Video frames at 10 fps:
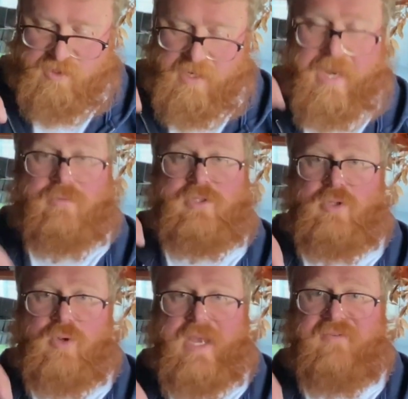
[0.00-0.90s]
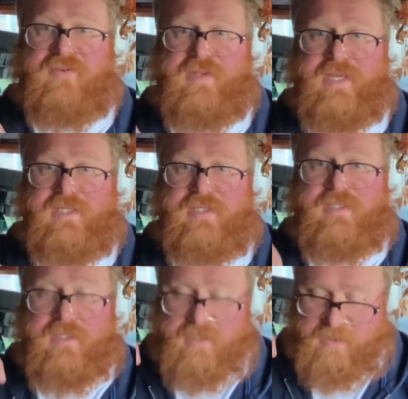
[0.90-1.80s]
to how to look after
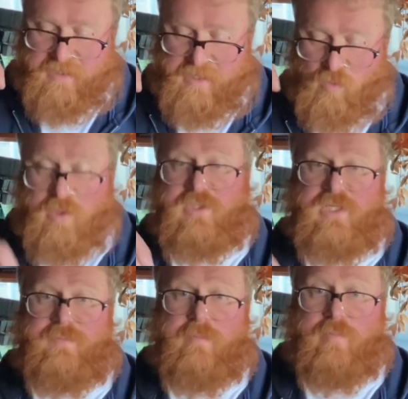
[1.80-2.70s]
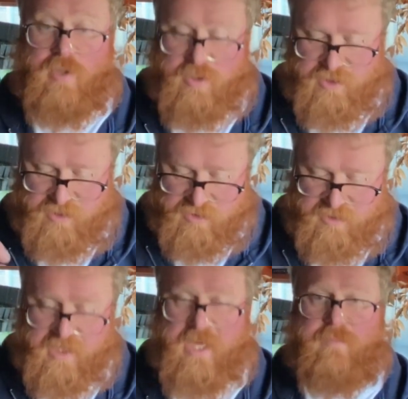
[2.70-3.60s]
this once it's been purchased,
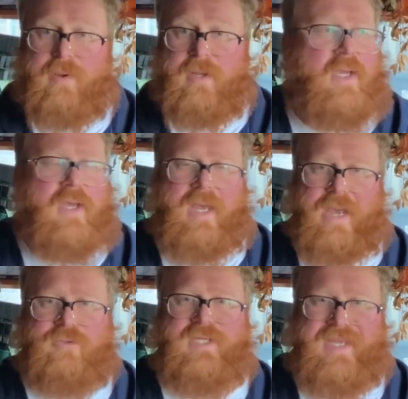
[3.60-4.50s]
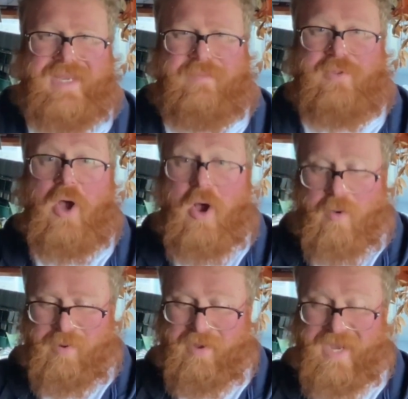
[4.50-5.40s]
just to keep how to keep the
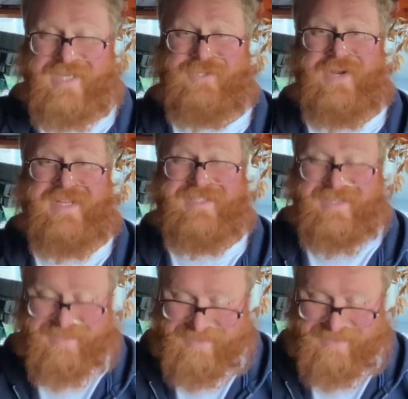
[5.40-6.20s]
hop hydrated